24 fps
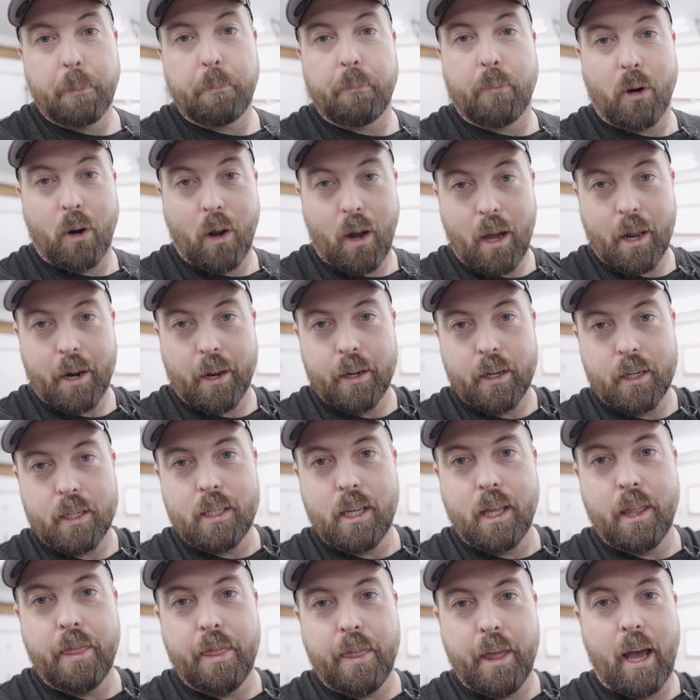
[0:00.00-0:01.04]
product
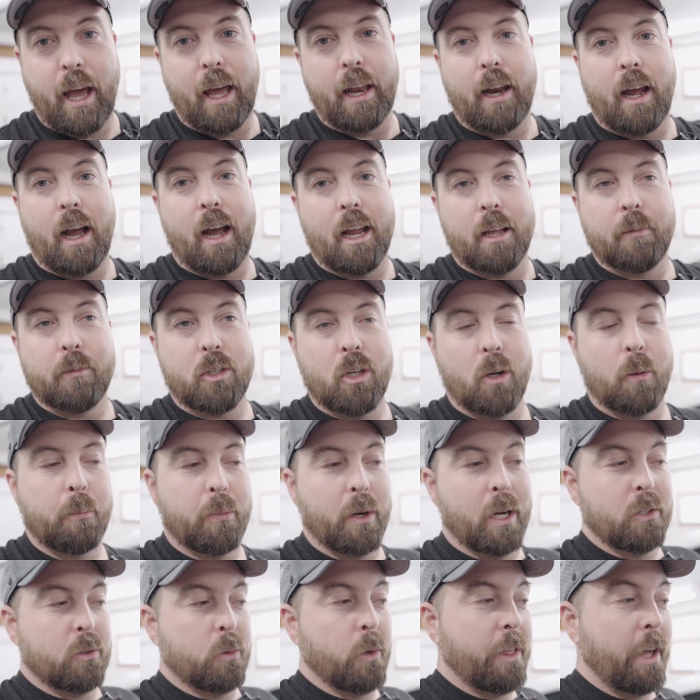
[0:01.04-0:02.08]
that I am so
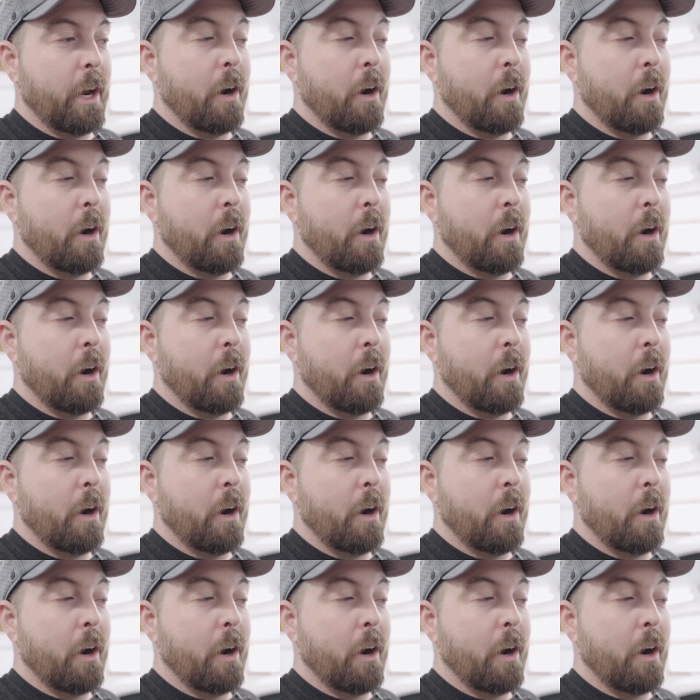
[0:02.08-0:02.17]
impressed with.